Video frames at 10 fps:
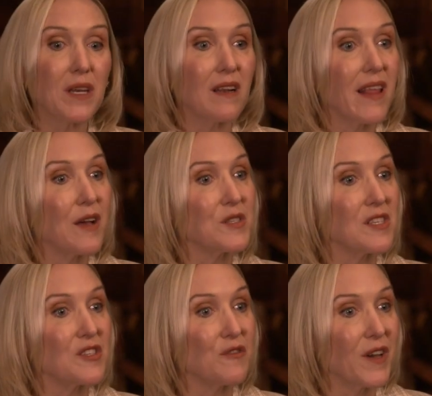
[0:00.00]
but it
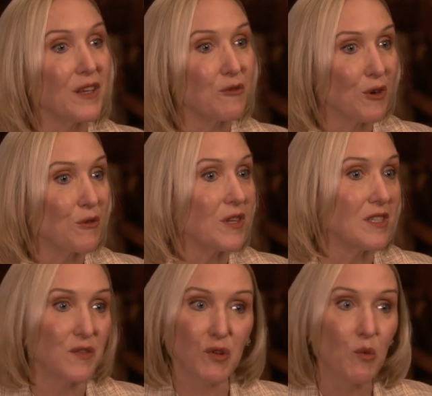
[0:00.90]
allows us to find growth
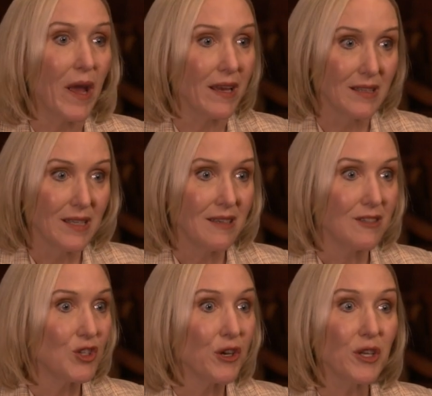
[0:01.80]
in a different way.
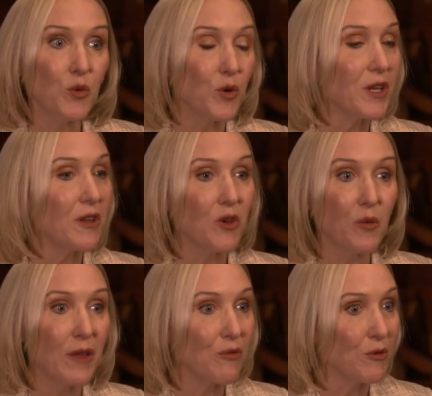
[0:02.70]
Target working
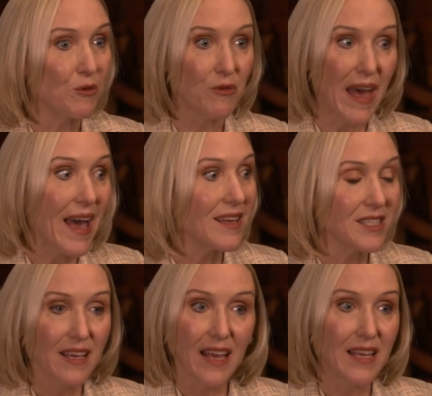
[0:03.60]
their way through
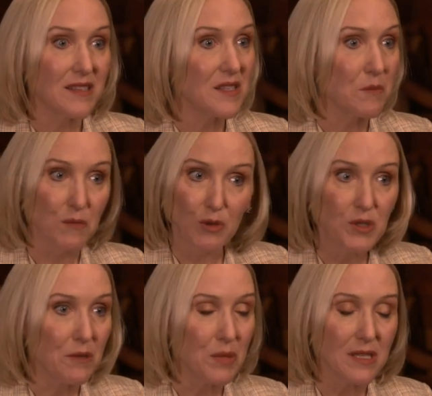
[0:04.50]
that and some
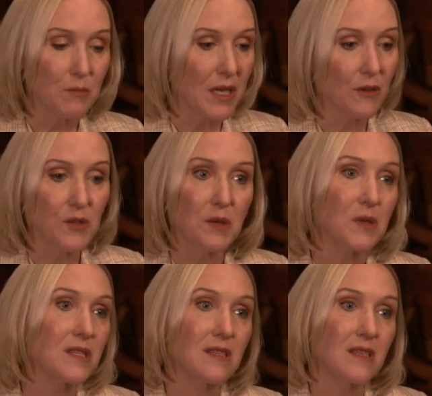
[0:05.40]
losing bus- money
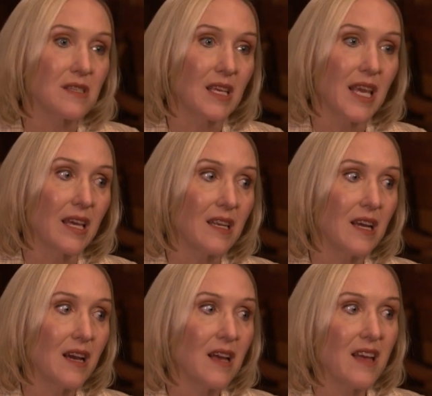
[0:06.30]
losing businesses in
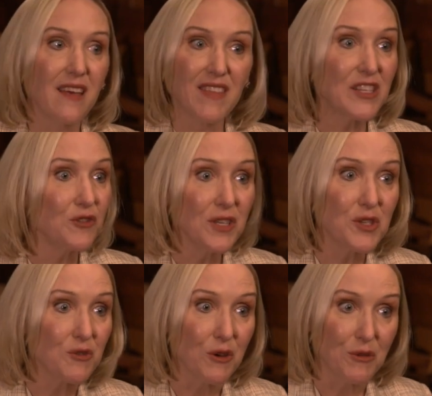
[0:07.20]
Canada, that's
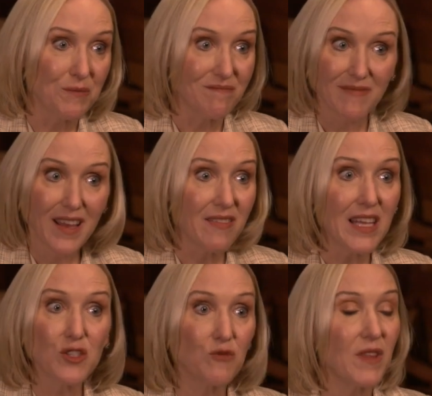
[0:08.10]
earnings growth.
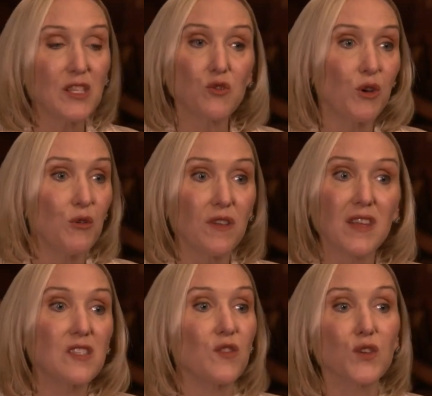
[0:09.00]
And that's that's growth
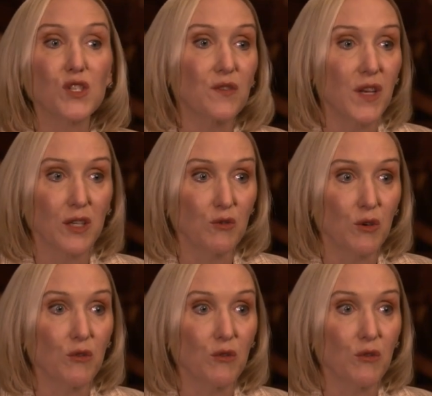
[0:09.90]
and that's diversified